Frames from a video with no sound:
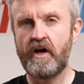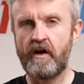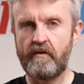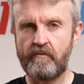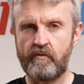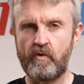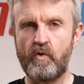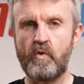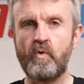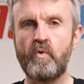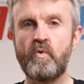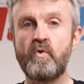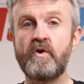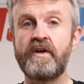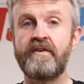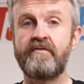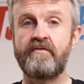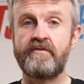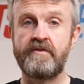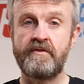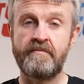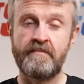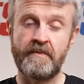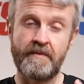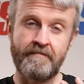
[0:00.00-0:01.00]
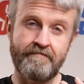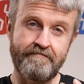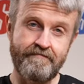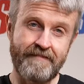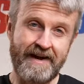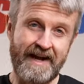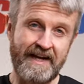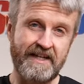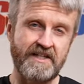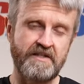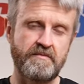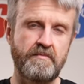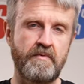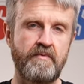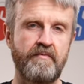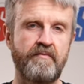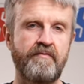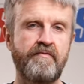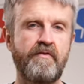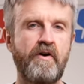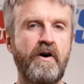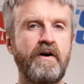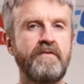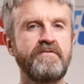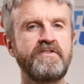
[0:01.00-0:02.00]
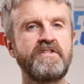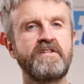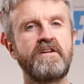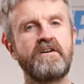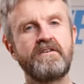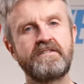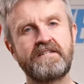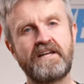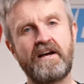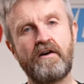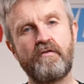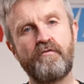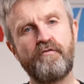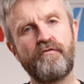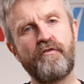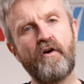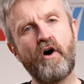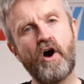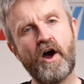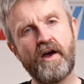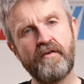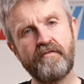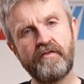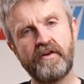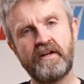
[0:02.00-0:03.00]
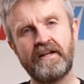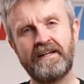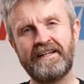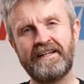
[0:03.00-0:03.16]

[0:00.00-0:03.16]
have all given them the maximum 5 stars out of 5.